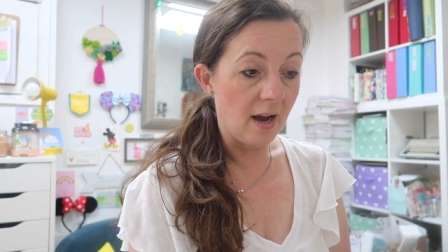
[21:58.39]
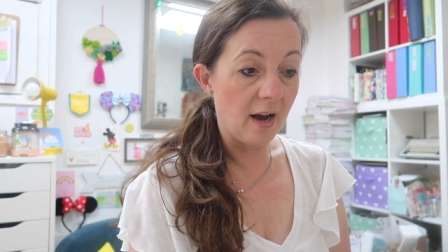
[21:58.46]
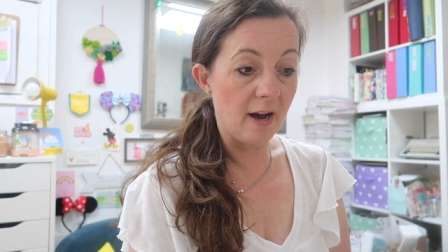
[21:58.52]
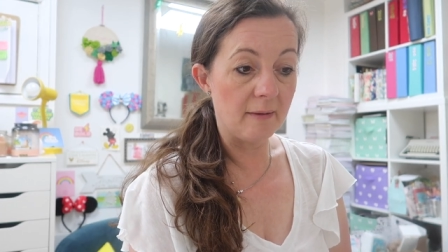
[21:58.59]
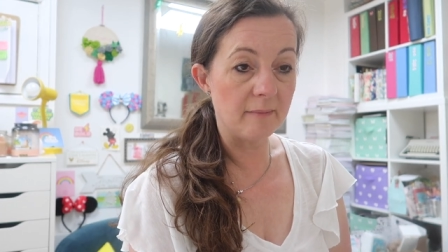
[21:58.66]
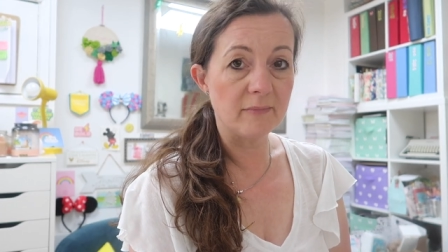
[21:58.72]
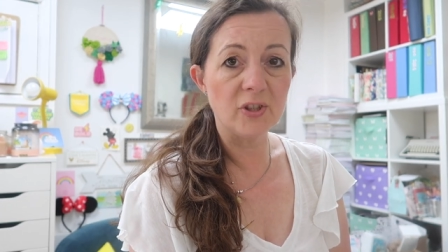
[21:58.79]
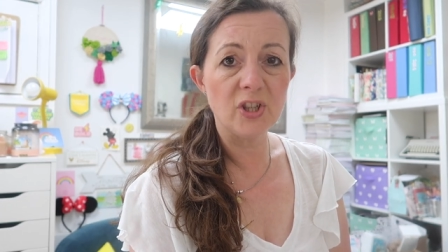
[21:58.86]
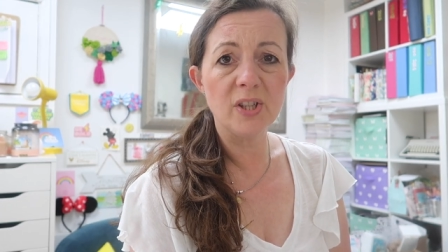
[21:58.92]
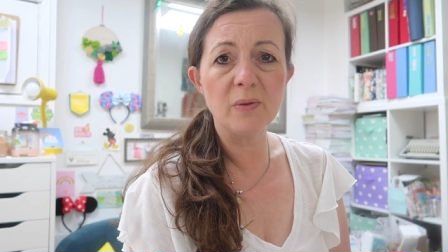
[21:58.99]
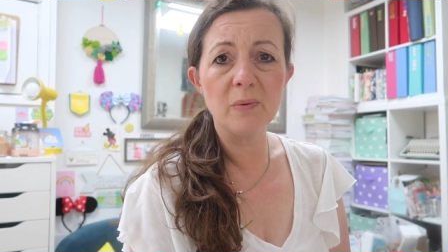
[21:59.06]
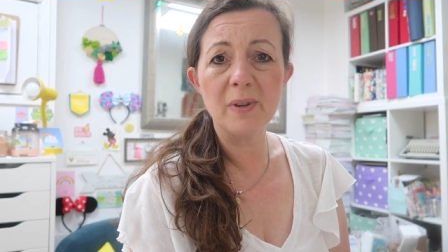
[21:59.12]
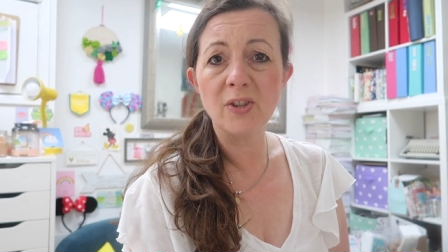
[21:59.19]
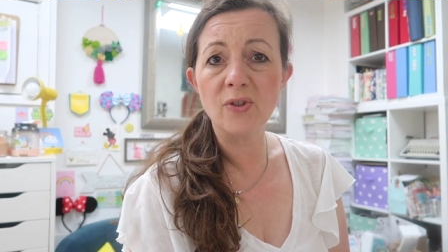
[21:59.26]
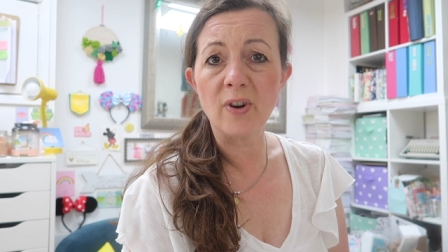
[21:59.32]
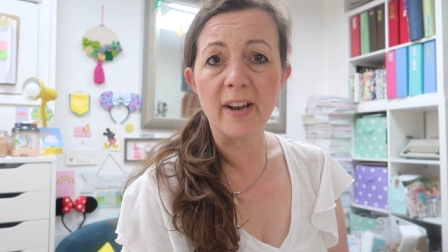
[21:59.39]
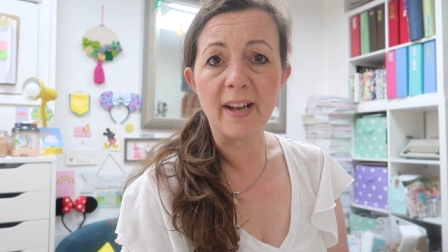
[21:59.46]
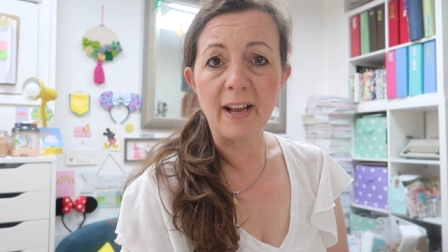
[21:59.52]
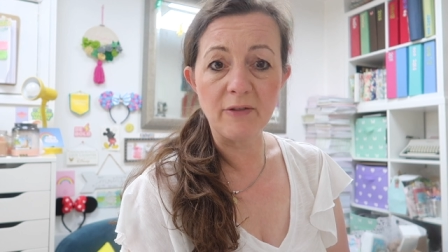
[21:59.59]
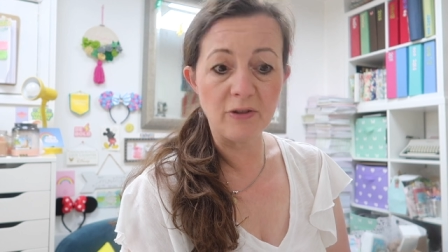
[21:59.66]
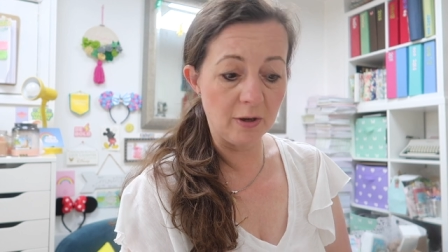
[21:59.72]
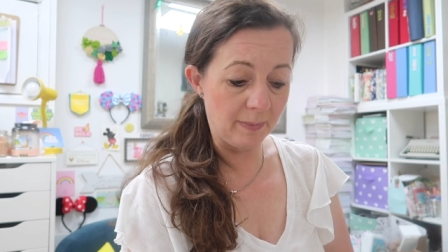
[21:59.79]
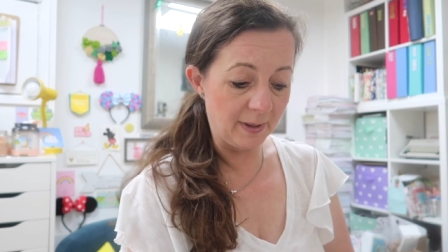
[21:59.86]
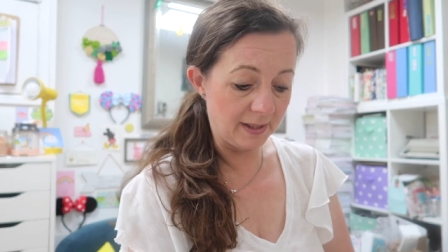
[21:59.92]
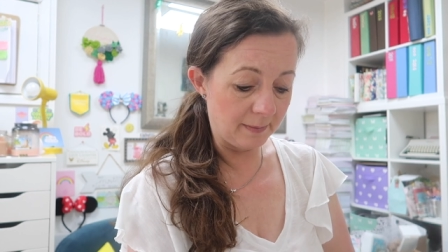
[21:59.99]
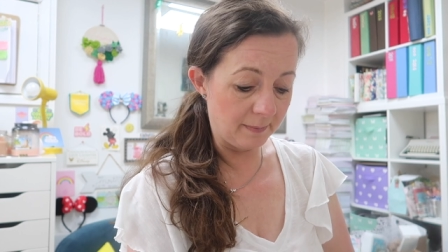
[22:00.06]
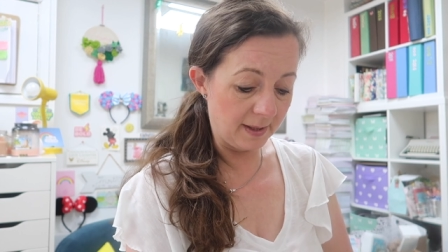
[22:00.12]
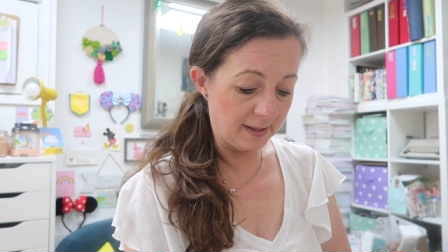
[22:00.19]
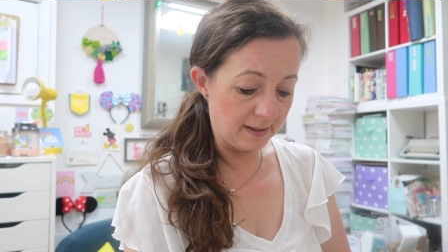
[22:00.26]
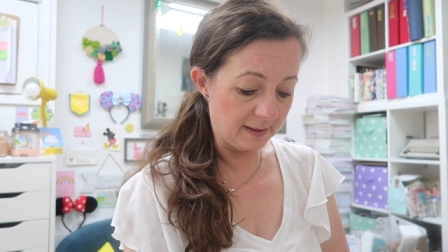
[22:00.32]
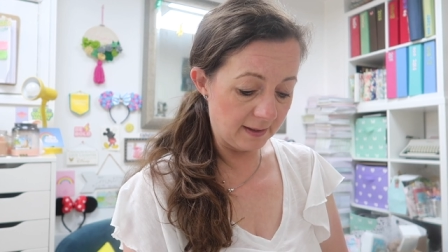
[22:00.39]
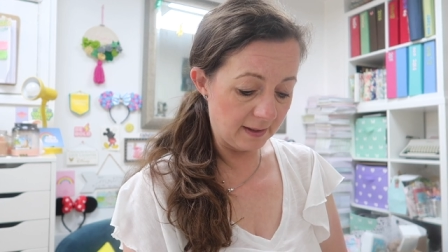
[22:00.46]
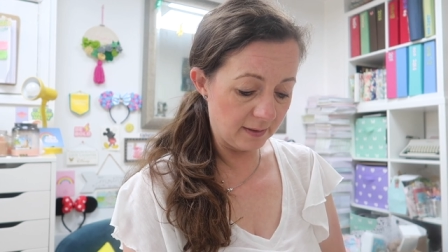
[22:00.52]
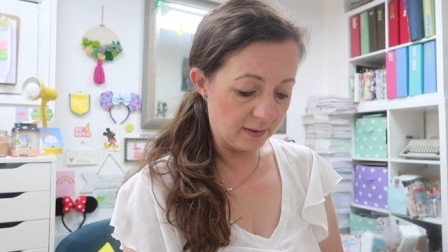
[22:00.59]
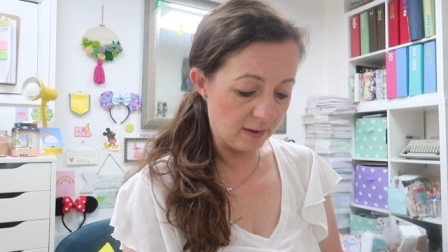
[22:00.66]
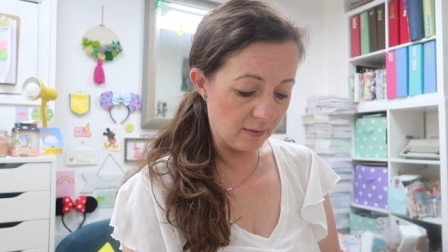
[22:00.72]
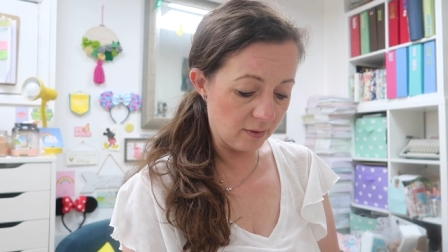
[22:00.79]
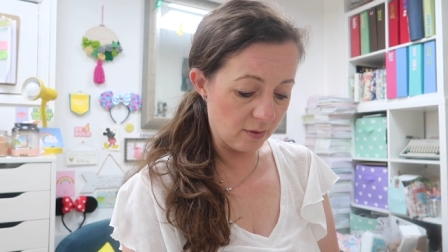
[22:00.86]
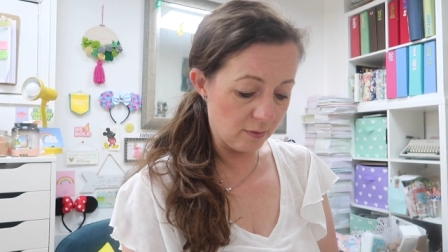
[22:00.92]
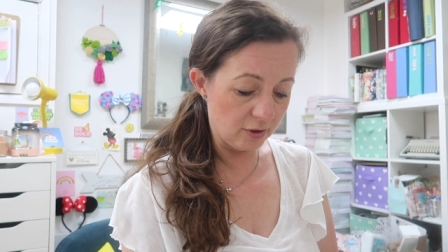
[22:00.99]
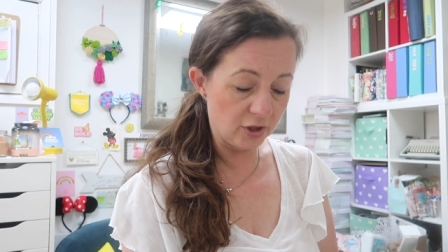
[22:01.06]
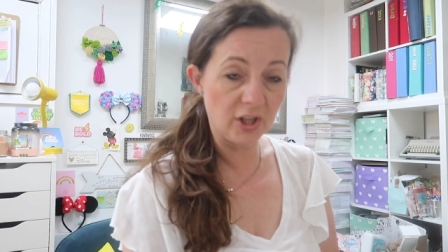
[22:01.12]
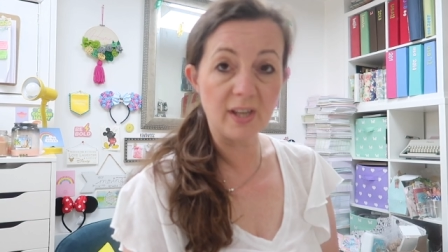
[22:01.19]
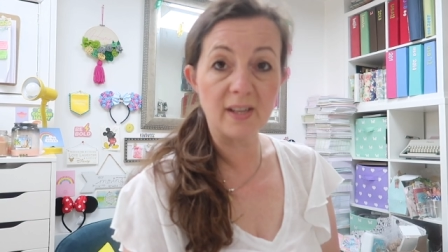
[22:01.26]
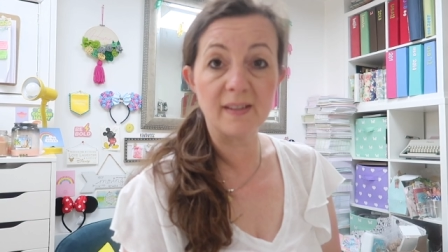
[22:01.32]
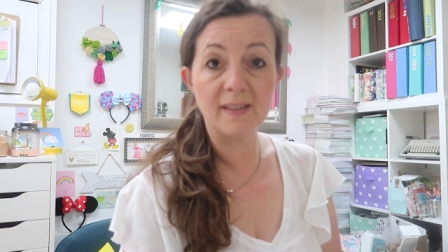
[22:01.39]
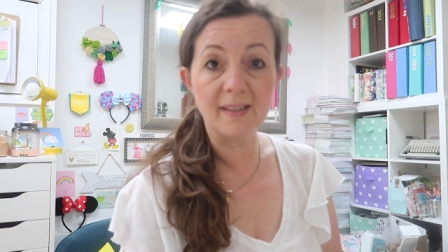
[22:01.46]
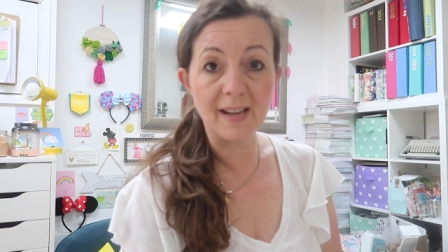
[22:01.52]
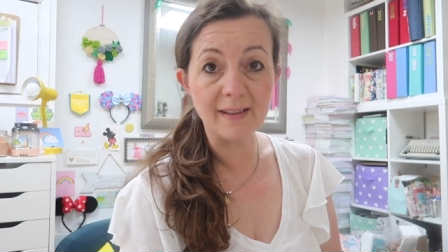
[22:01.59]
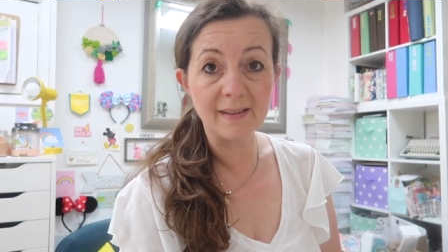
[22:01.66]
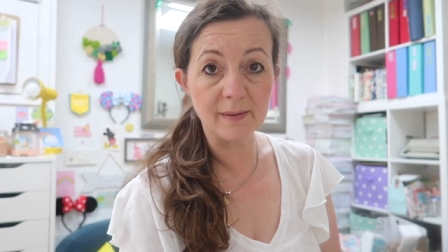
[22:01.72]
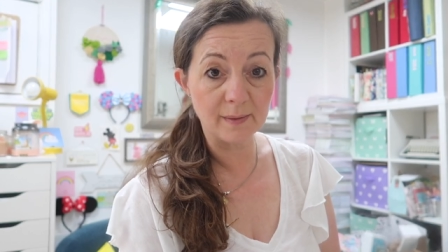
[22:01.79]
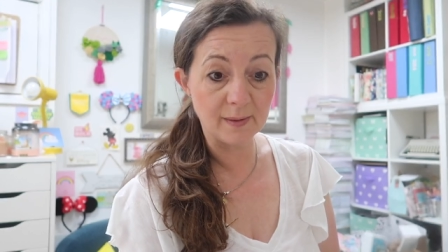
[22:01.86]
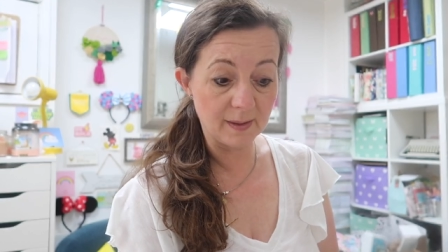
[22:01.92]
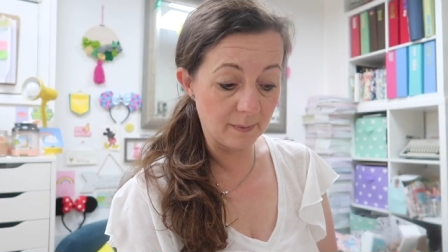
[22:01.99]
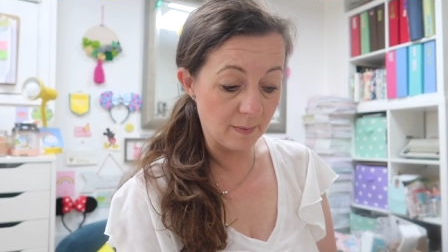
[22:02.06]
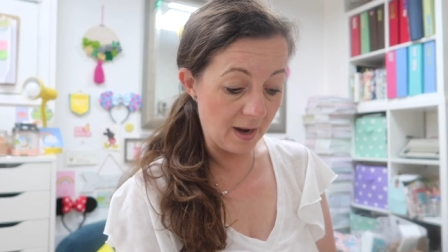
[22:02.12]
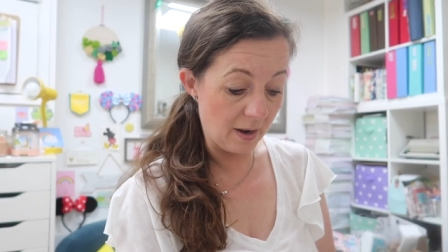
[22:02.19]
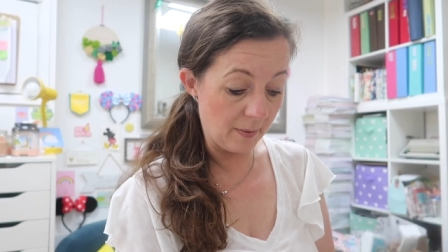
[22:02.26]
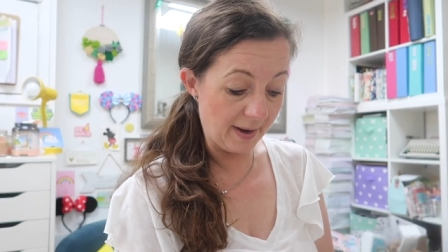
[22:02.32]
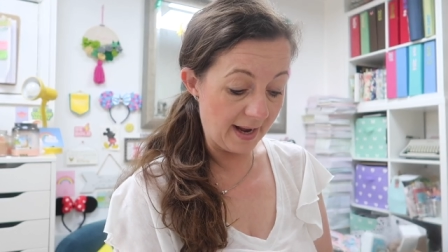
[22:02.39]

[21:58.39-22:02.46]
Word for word: Um, she's always trying out new bits and pieces. It's so cool. She does stencils as well.